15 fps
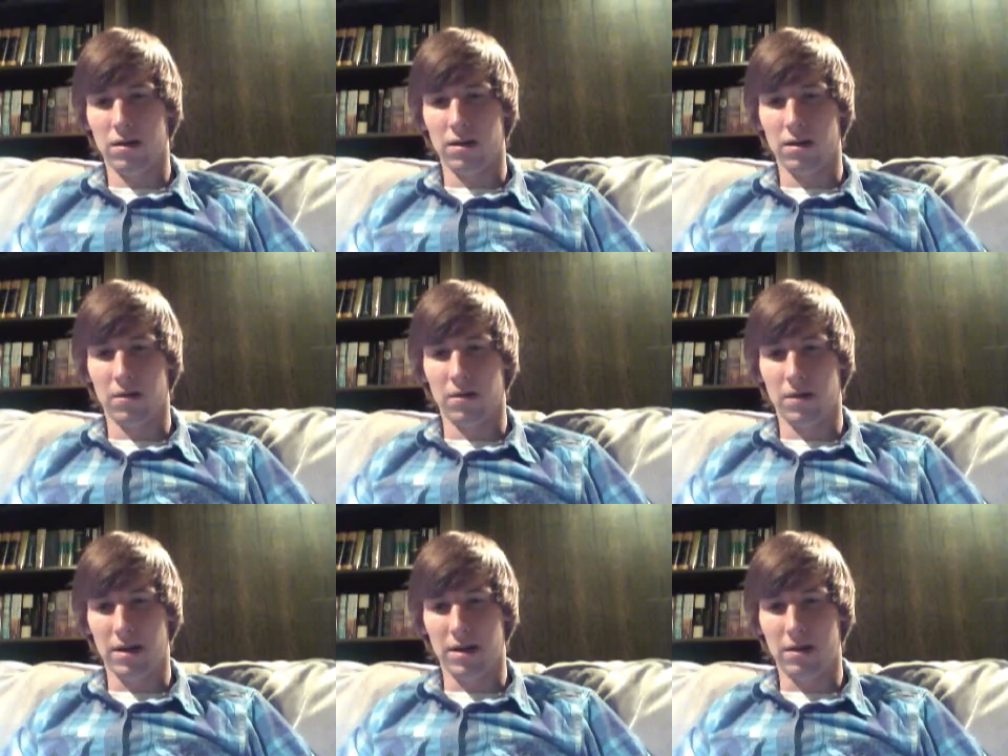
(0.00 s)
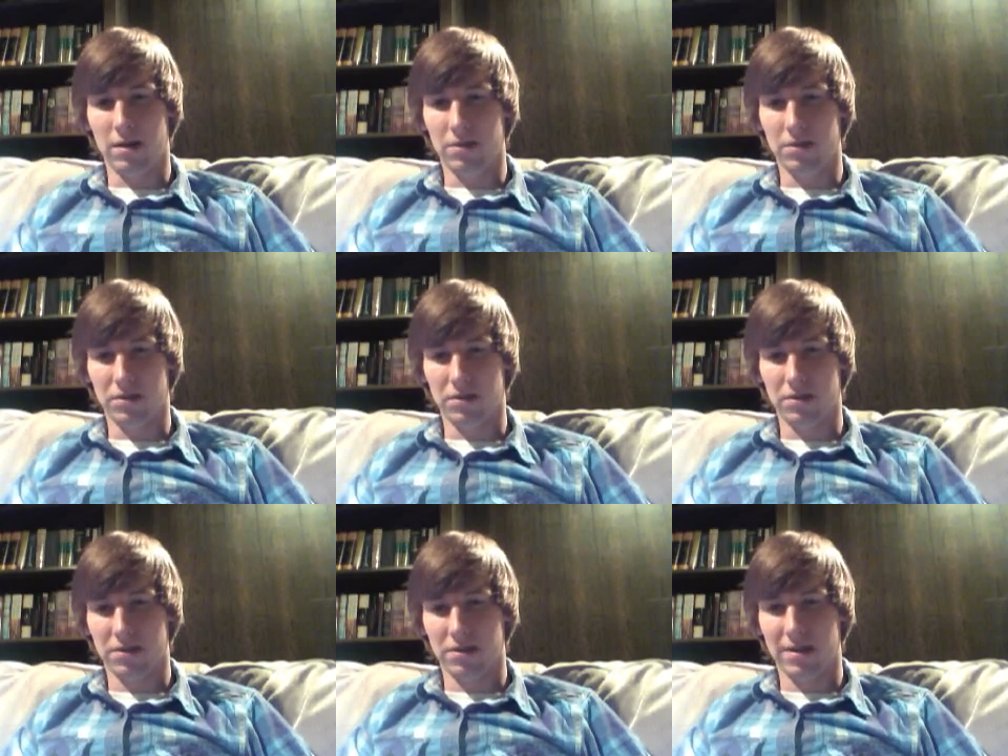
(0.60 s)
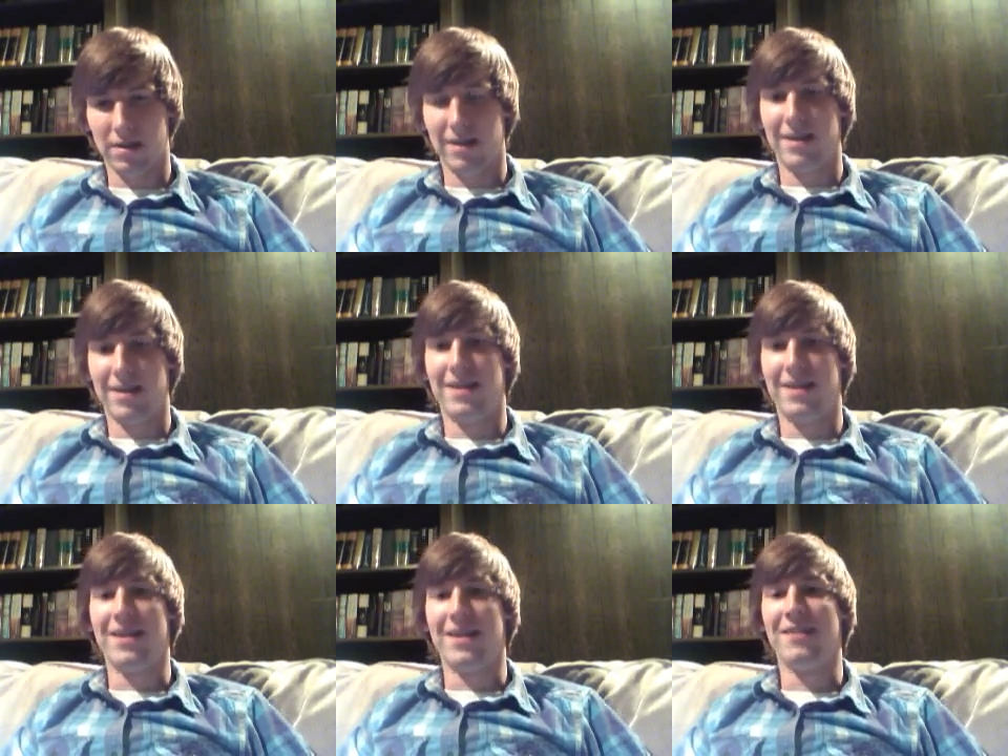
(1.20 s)
and what else?
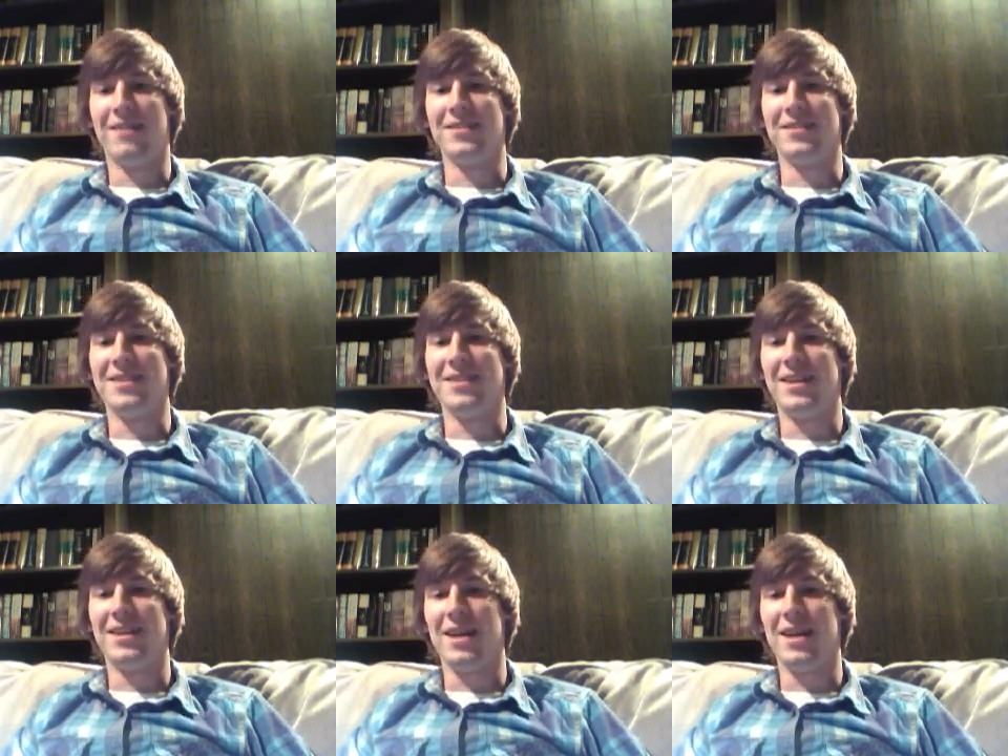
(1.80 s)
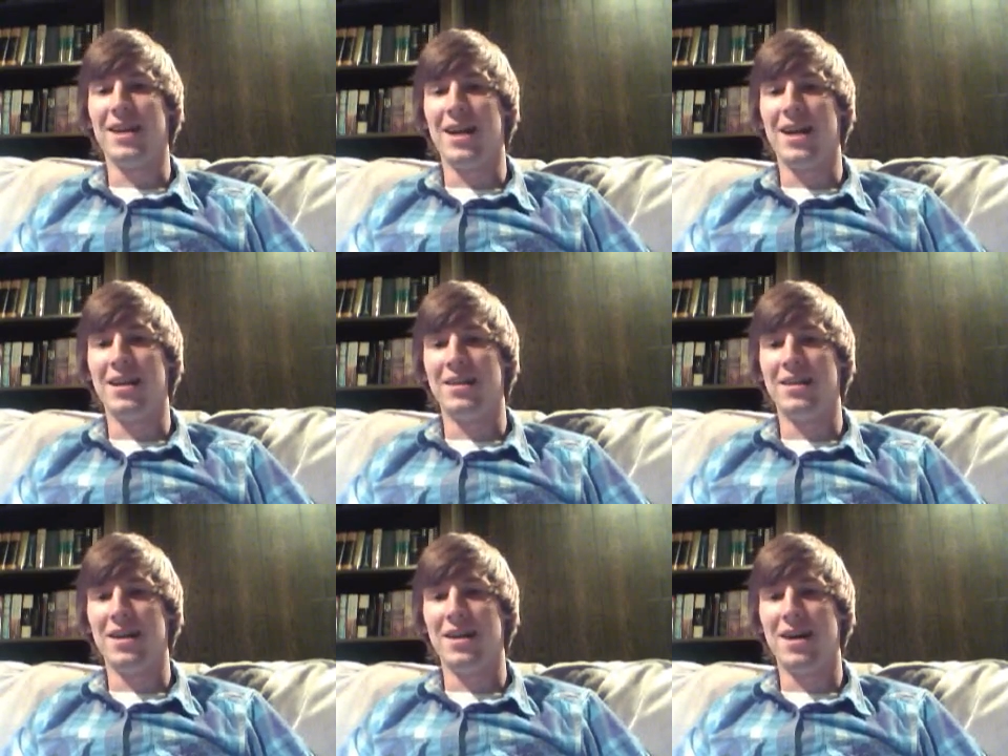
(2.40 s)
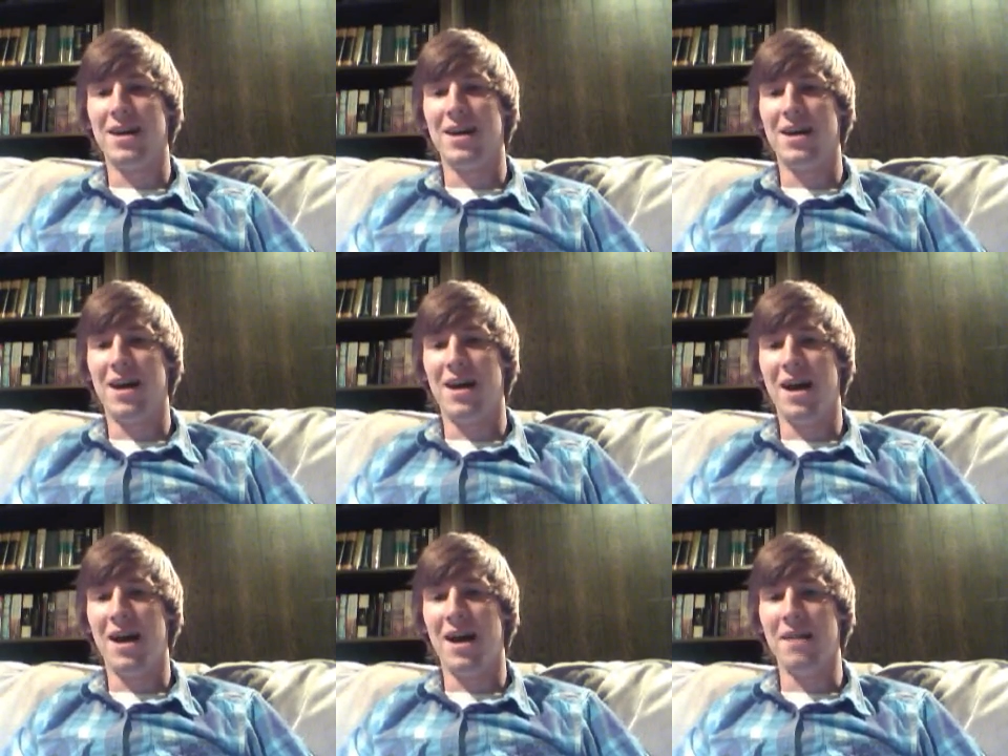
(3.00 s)
And I was like, and,
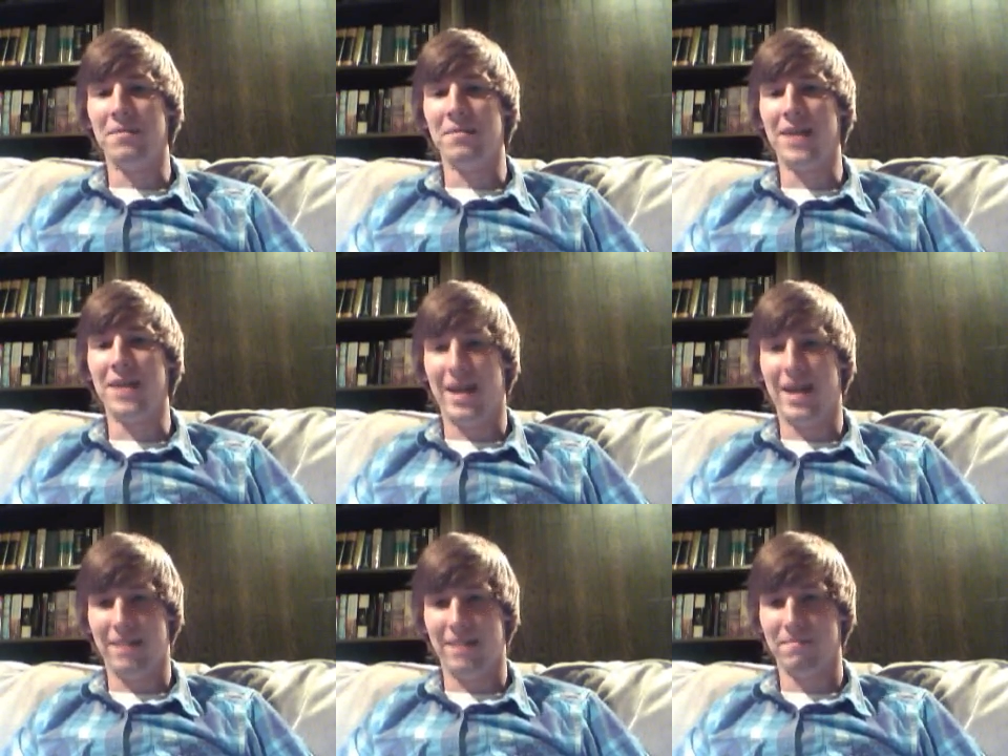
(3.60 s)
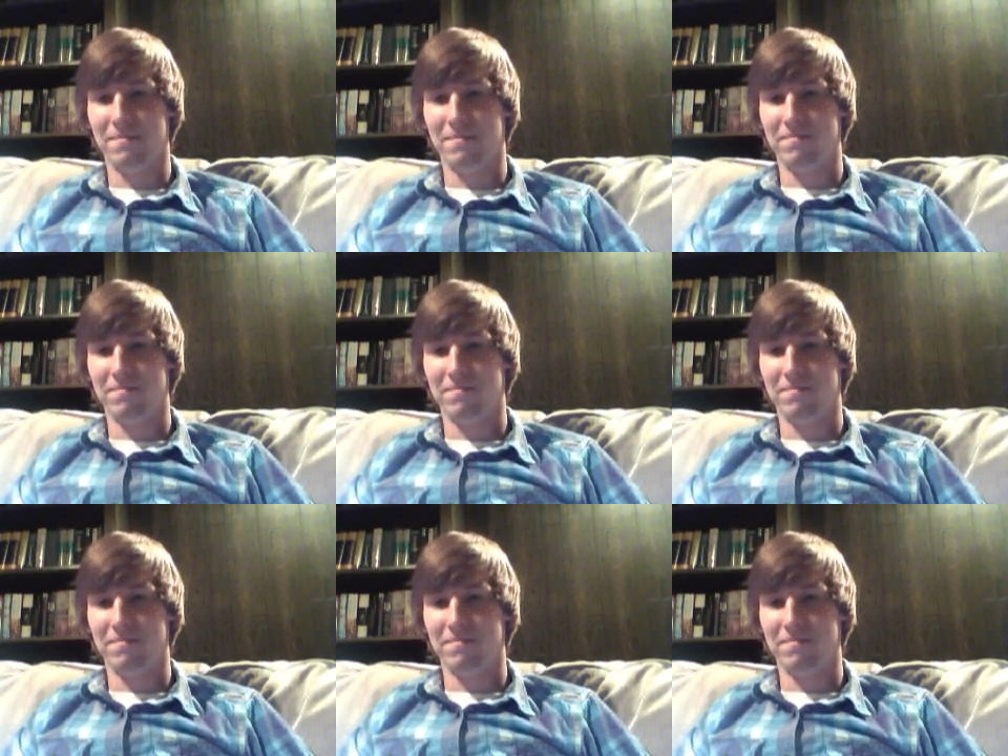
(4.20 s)
I'm gay.